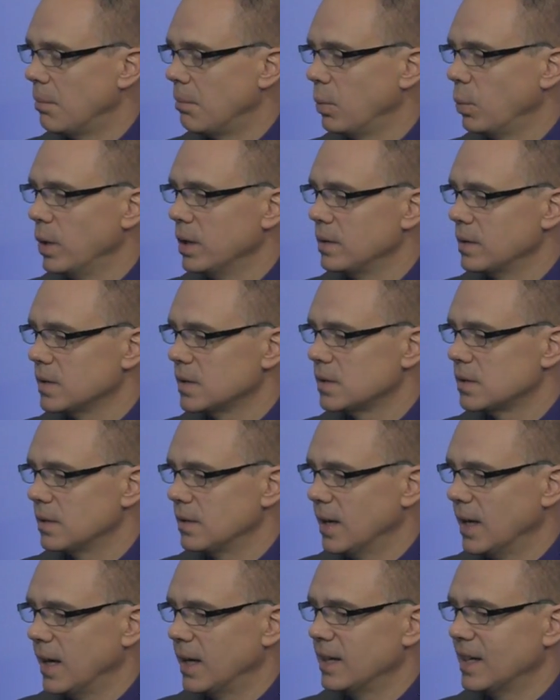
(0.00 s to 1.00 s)
witness to
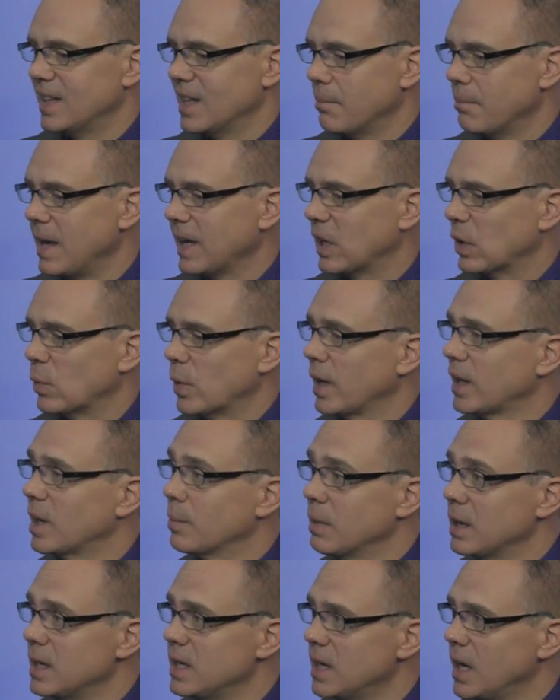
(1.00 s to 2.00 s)
that, and then make a
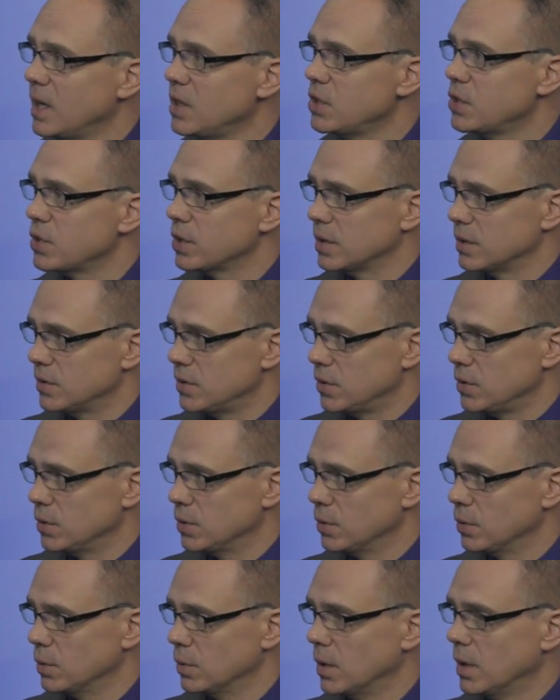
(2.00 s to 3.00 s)
recommendation
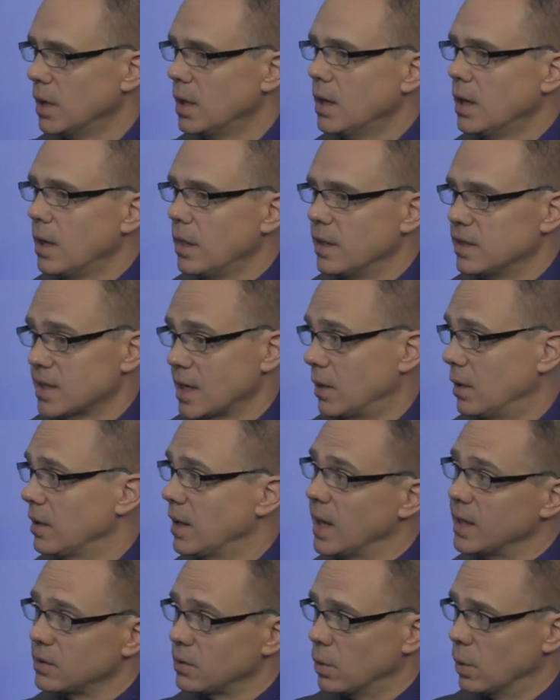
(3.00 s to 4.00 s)
to the Title
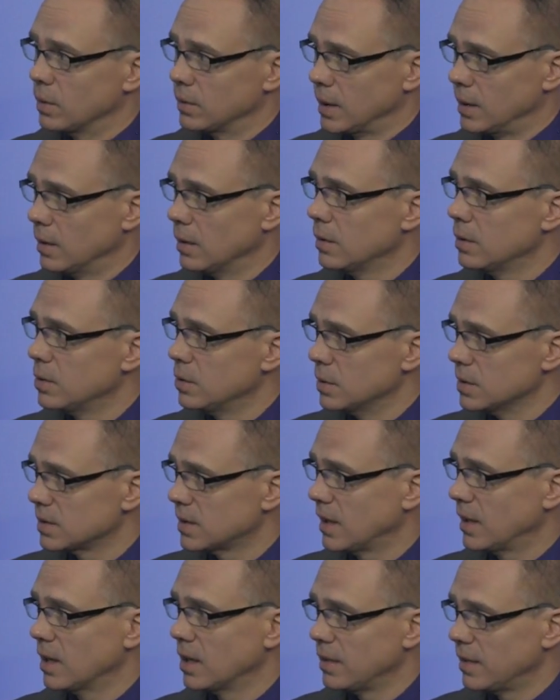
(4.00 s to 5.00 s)
IX coordinator, who is
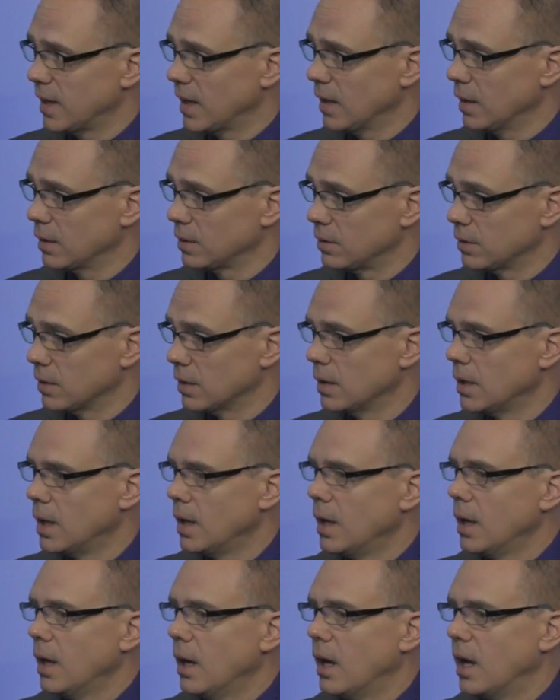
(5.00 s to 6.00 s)
Karen Thalacker.
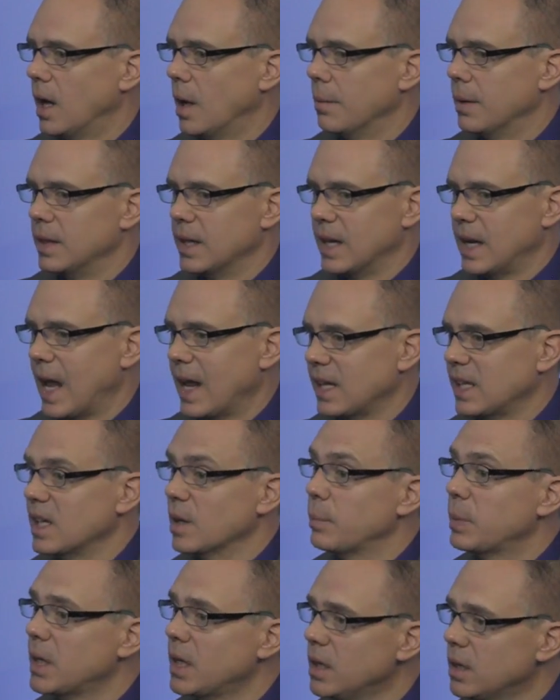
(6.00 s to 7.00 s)
And then any
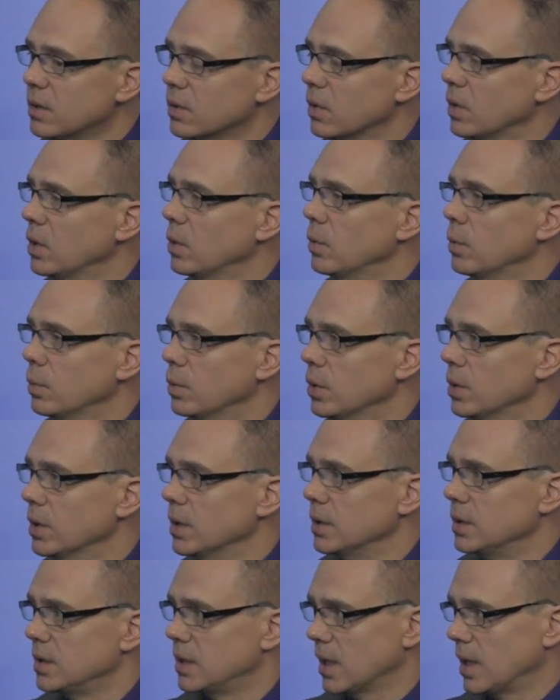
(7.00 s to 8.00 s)
appeal
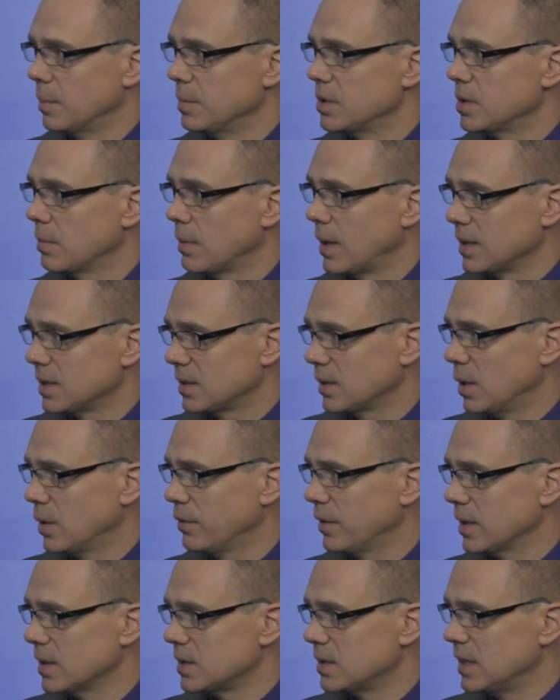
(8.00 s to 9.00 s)
would come to
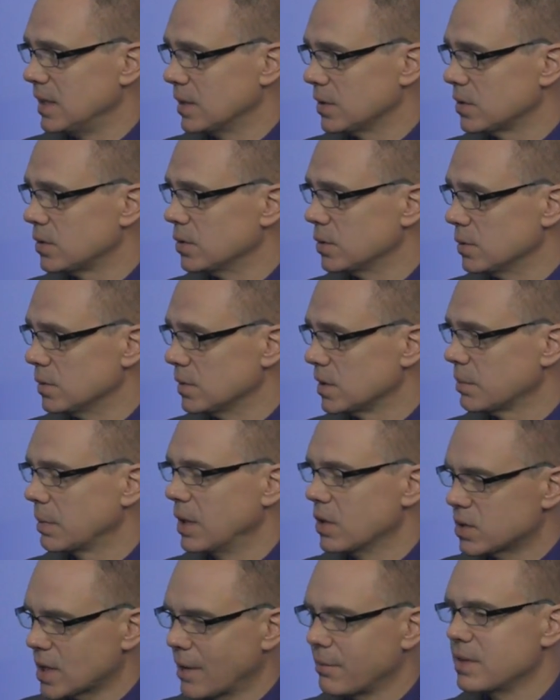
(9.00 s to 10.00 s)
myself as Dean of Students. I mean,
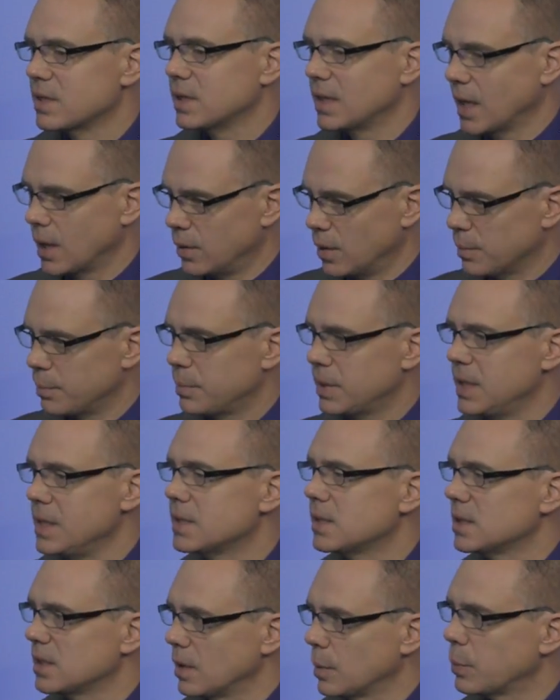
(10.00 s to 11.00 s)
there's obviously other
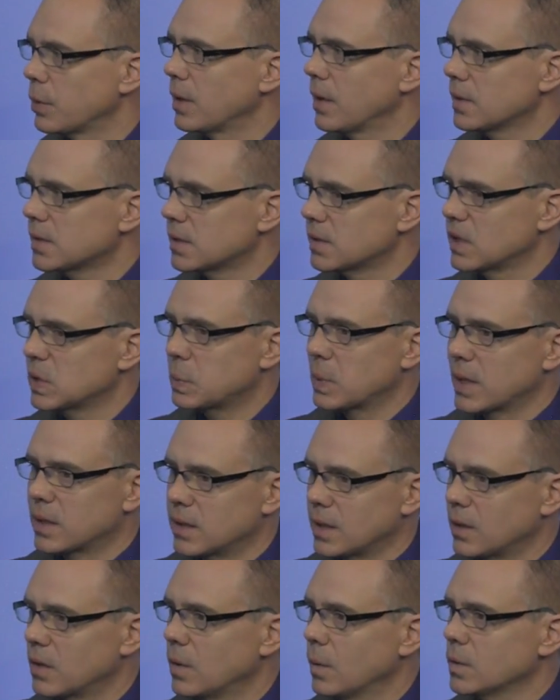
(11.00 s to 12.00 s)
pieces of the process, but I
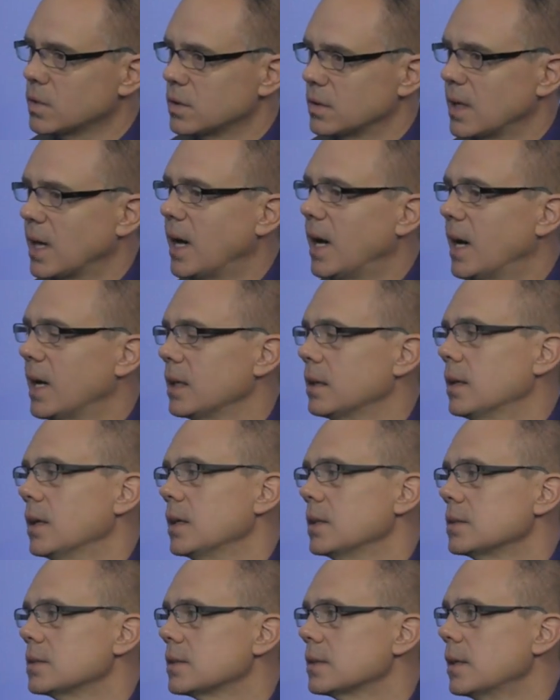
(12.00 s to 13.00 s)
think those are the
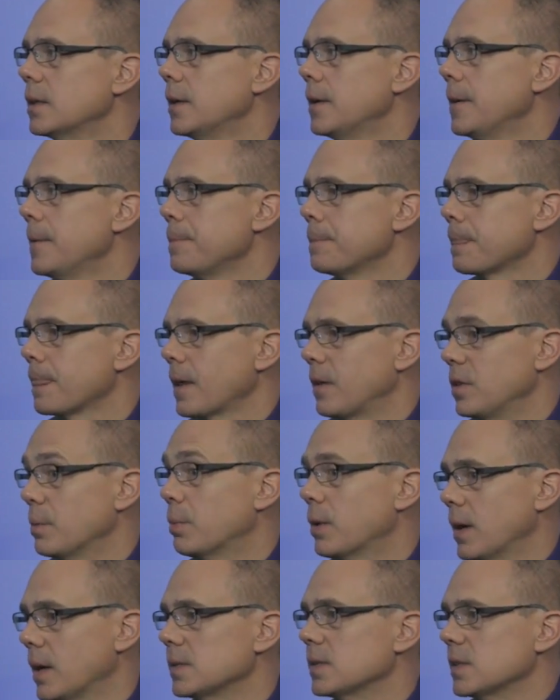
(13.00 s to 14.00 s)
highlights of the
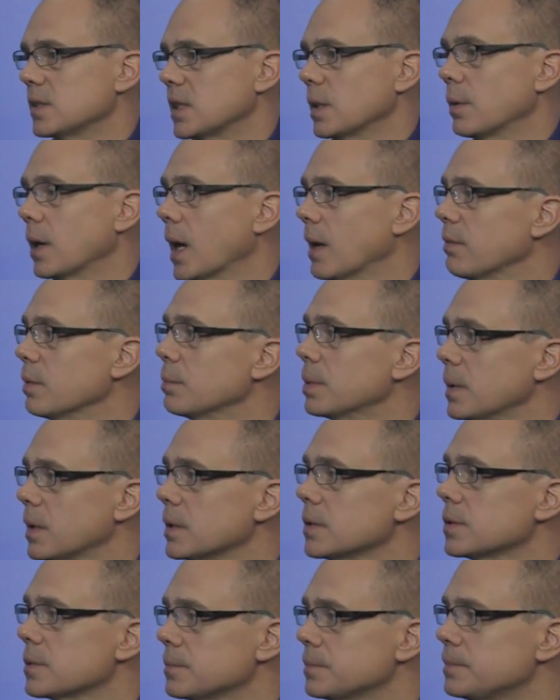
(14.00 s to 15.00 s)
process that we have in
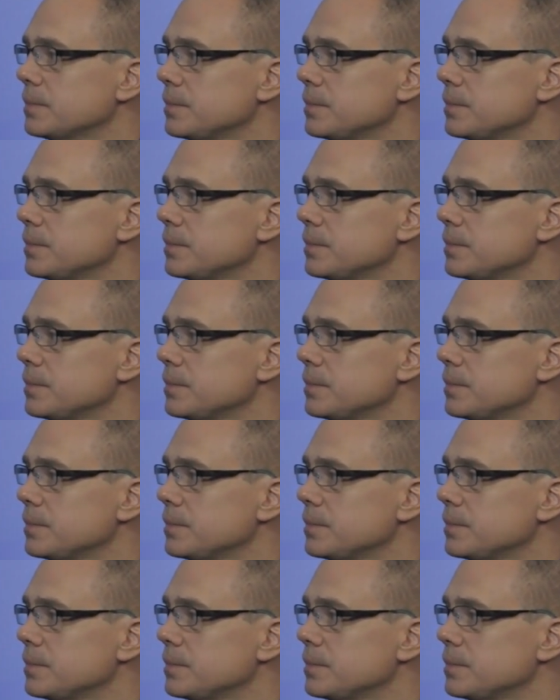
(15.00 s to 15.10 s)
place.